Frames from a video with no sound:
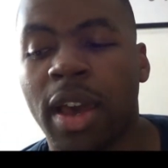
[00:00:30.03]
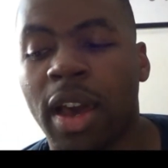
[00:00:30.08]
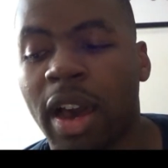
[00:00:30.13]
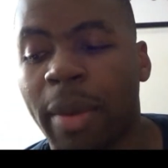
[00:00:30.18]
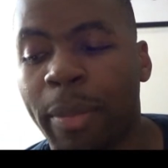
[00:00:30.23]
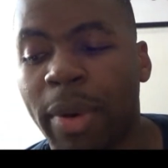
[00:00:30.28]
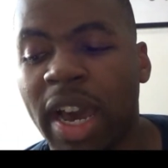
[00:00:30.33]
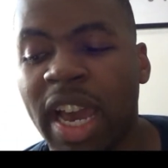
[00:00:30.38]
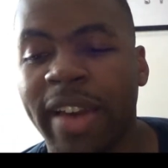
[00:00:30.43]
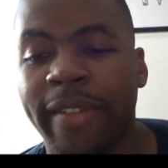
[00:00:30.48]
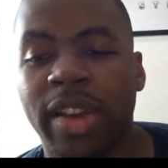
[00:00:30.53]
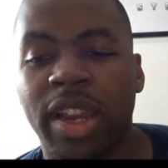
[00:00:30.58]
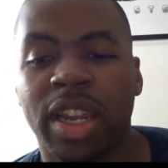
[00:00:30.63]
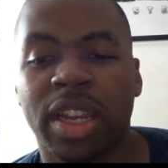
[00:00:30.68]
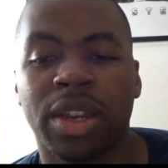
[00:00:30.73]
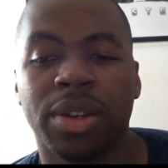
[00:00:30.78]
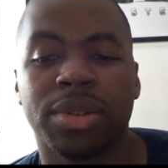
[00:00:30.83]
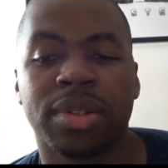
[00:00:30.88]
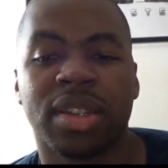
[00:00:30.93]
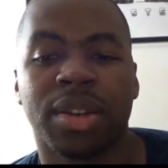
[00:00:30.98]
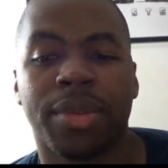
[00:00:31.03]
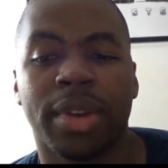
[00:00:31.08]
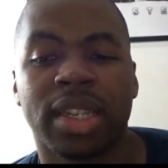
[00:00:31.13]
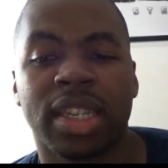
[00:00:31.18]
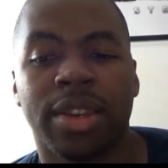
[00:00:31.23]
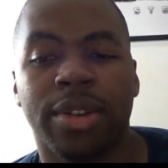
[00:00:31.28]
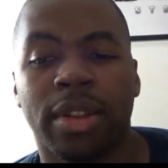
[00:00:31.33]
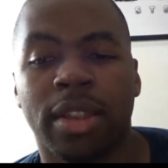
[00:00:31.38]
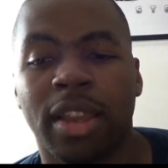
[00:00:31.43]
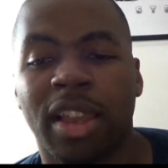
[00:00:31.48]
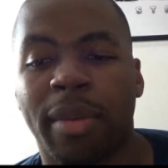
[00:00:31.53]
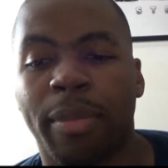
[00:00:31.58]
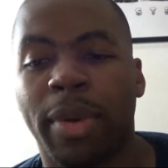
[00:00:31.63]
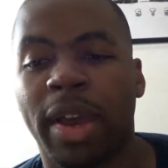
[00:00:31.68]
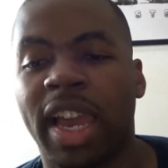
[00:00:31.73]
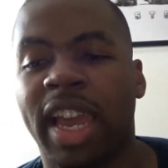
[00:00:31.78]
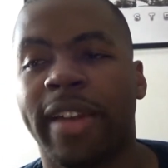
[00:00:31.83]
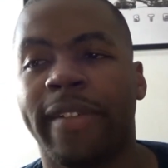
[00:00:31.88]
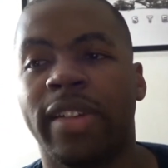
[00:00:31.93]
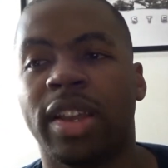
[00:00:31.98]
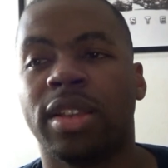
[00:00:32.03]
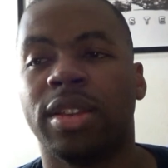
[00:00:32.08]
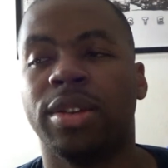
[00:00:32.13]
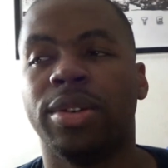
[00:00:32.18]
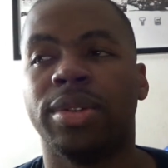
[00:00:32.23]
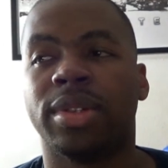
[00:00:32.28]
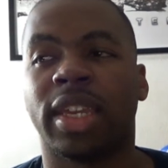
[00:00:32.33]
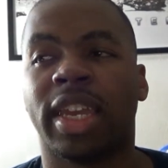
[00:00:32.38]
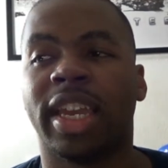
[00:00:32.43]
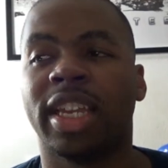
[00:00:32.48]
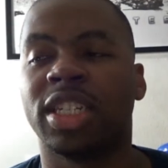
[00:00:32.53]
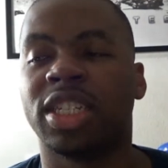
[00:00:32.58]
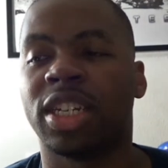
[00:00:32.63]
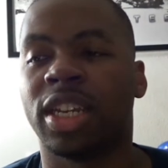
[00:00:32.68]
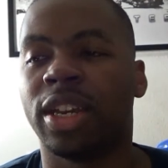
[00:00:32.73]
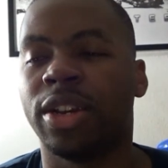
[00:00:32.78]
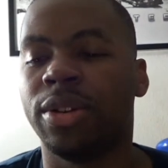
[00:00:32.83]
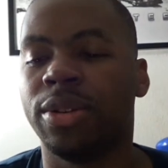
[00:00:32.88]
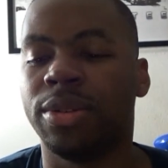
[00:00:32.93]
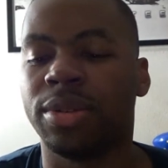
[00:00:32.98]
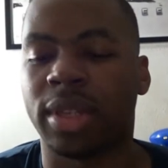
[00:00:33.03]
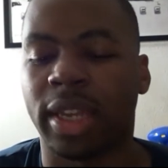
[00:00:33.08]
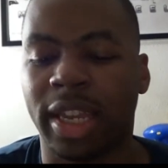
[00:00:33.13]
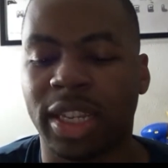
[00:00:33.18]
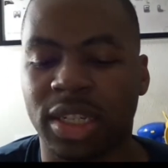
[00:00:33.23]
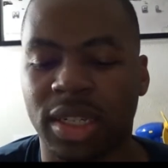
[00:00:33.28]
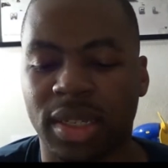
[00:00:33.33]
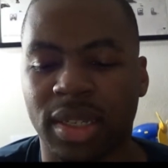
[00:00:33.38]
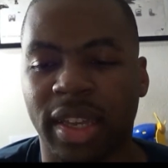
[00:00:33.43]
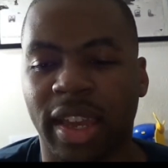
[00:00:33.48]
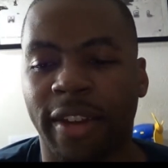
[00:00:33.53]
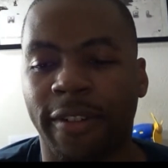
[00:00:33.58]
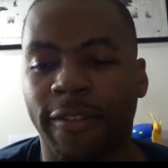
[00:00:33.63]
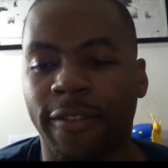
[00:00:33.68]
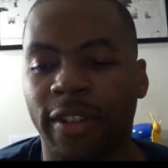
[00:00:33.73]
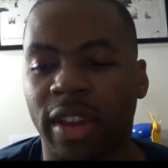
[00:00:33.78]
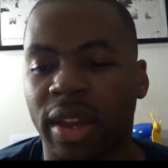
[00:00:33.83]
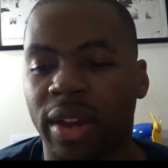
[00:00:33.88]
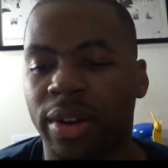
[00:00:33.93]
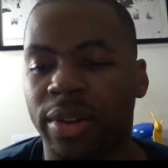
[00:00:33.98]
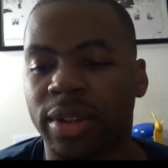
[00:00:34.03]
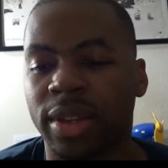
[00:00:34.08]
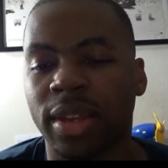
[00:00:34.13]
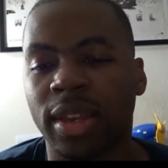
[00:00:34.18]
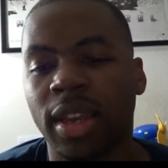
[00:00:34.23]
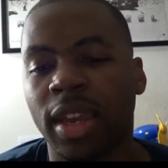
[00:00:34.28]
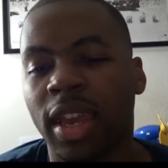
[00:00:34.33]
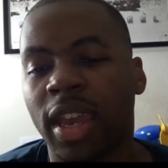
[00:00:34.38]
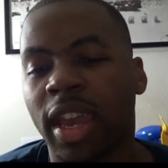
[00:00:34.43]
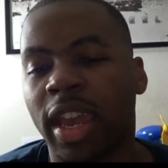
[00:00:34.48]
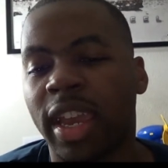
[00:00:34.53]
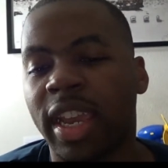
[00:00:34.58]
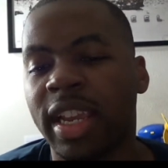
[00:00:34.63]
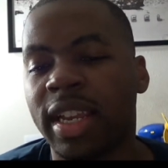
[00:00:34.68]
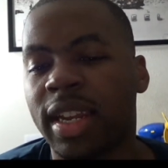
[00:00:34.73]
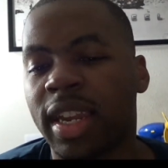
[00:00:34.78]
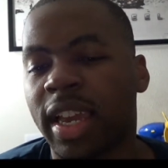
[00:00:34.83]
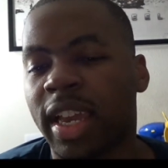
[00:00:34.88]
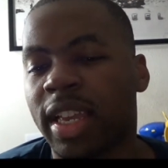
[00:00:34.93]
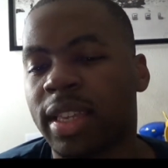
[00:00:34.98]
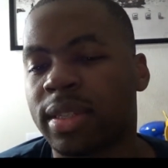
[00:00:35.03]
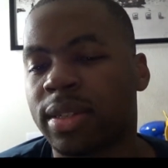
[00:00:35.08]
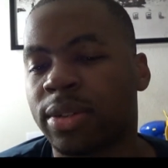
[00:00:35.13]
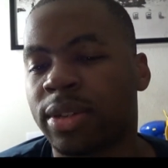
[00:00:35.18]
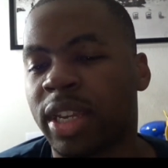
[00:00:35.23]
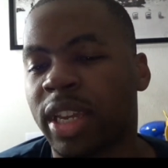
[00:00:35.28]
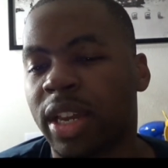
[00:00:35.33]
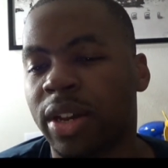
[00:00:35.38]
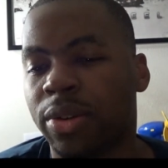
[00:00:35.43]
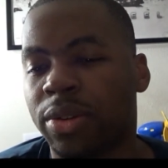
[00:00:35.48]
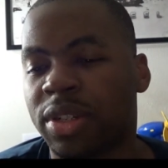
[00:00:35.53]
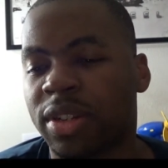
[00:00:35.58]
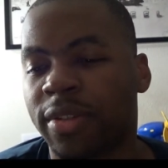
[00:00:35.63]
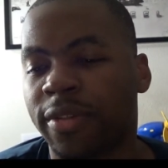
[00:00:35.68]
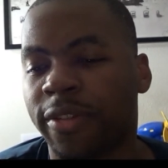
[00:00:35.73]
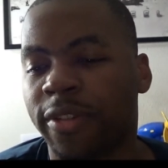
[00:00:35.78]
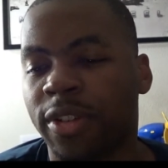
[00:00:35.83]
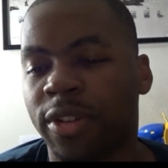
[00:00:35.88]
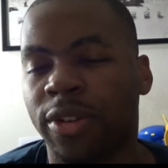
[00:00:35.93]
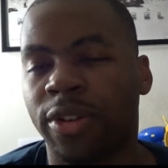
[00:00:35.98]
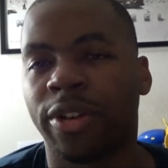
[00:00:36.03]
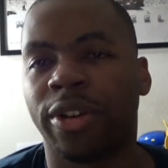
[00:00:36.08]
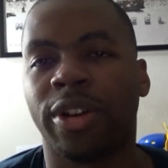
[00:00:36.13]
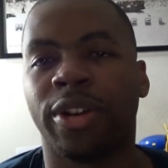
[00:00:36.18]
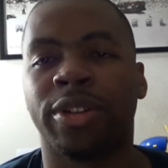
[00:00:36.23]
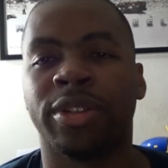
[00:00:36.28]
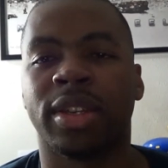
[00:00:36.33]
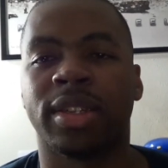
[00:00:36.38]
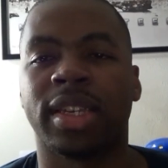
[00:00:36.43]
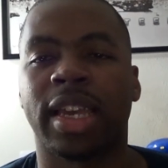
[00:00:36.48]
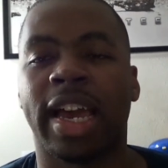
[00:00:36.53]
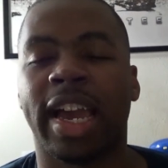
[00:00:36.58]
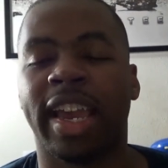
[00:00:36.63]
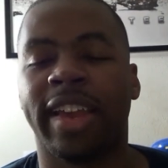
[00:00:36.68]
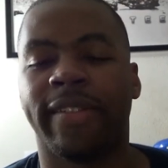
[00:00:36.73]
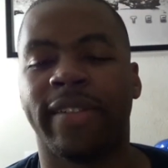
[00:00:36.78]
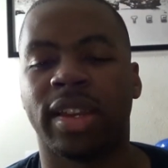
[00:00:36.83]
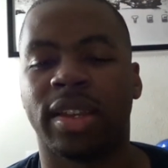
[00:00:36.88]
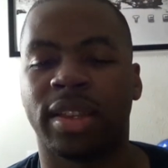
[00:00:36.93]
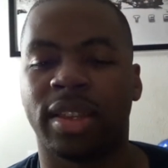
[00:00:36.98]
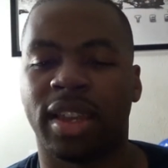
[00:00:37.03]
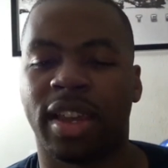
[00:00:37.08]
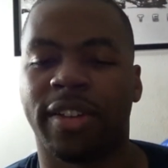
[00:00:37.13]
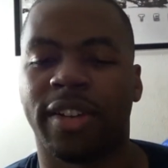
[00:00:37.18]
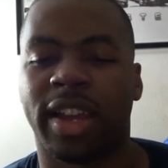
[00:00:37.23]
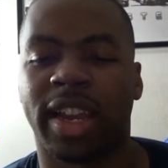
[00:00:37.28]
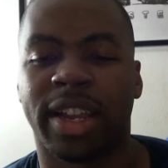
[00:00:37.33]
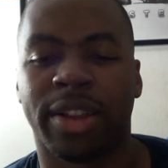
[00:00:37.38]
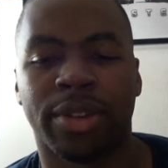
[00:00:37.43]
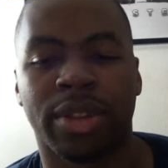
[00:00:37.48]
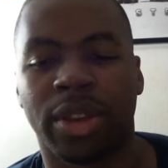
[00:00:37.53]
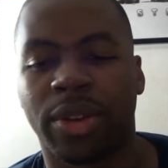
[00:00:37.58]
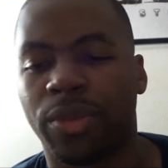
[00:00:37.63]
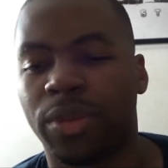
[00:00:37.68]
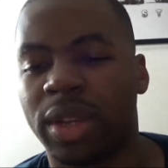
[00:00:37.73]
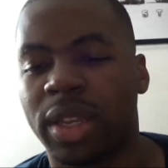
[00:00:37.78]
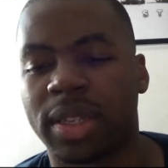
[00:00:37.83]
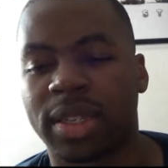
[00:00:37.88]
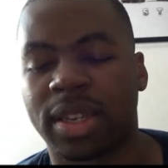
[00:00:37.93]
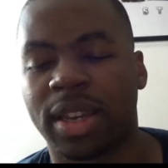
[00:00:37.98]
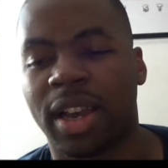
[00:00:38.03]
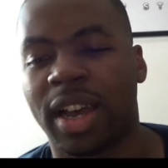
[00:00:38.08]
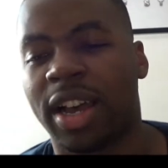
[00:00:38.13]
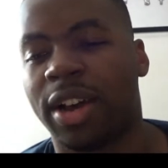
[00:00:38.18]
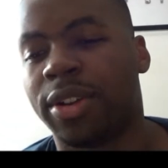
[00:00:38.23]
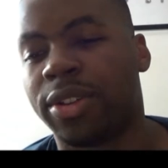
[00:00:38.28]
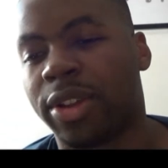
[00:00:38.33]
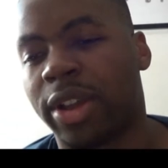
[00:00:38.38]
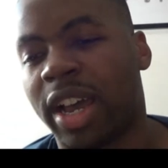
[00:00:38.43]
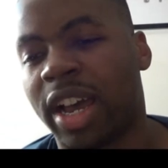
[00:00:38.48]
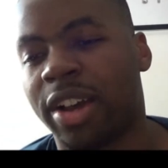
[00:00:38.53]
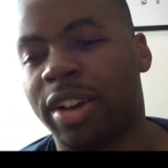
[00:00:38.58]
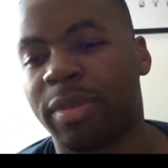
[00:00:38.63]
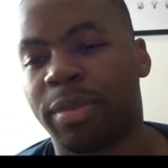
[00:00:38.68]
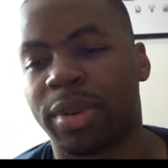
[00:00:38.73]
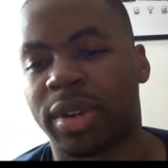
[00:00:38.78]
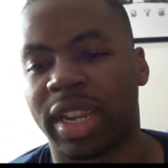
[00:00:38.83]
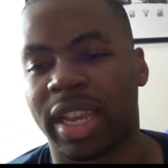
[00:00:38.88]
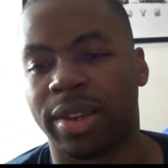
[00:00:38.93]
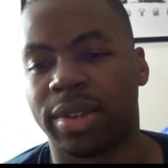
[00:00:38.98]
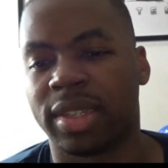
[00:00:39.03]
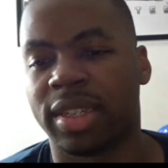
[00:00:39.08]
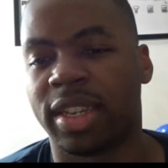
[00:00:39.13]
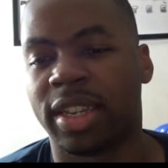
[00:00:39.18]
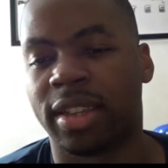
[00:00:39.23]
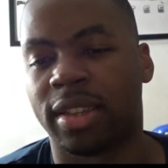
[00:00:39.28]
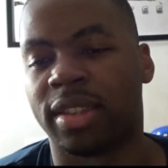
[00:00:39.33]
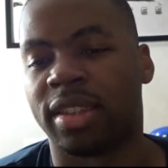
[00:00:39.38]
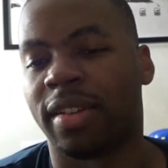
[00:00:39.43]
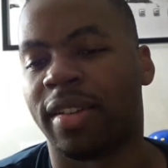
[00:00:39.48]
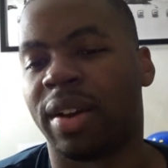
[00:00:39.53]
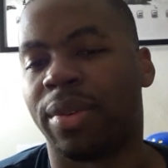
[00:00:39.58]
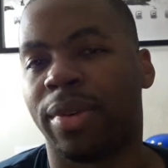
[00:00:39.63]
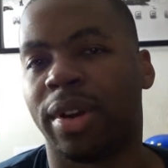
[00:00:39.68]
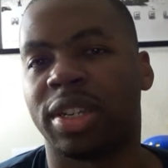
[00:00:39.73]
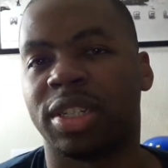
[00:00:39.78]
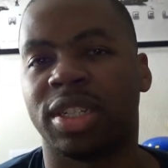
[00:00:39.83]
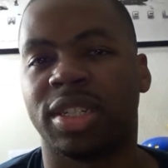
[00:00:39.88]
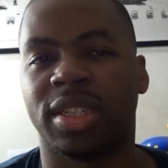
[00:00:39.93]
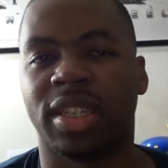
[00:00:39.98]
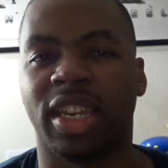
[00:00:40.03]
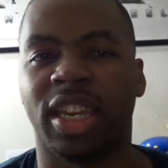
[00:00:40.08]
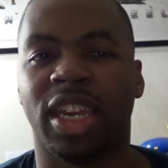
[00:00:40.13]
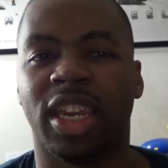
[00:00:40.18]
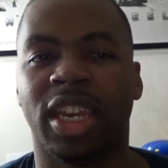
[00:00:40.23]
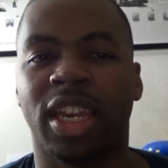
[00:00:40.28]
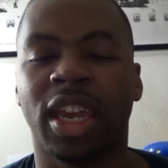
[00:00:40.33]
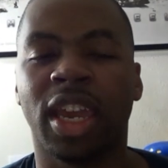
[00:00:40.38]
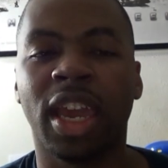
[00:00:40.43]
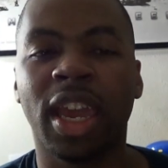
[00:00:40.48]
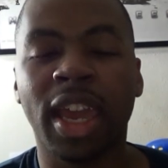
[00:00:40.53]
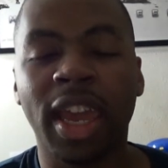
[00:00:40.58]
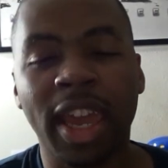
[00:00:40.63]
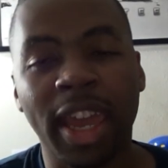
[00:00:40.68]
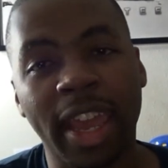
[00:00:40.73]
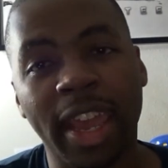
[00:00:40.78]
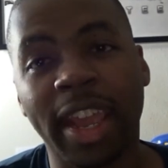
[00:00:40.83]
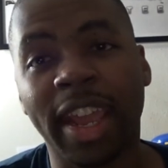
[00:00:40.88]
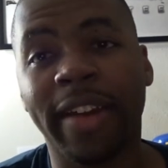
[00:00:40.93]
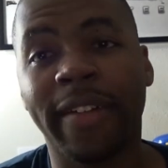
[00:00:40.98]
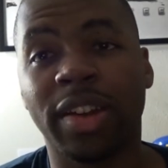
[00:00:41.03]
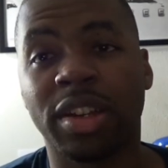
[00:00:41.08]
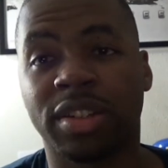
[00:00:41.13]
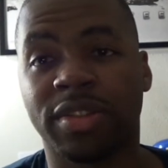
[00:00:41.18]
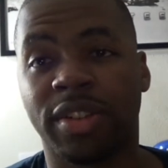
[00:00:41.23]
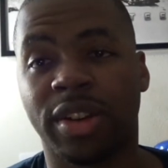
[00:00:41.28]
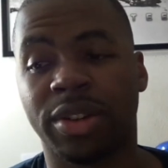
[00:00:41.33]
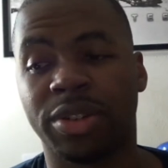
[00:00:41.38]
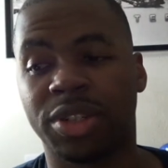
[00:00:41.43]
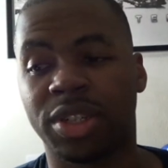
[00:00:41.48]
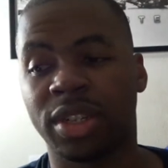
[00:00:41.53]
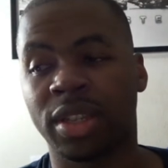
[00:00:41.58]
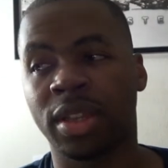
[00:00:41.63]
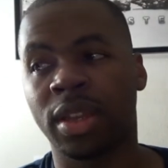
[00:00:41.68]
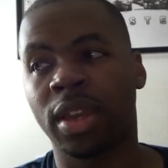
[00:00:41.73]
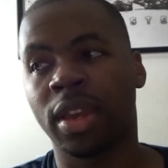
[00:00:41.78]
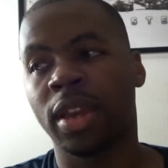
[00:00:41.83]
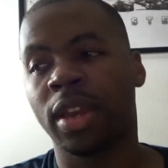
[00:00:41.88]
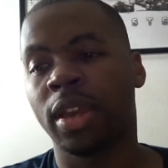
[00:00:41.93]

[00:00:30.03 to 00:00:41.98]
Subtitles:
A pilot goes to rescue another pilot whose engines have failed, and he lands on the ocean floor on this island. I don't know what it's called. I don't know how to pronounce it until I watched the English version.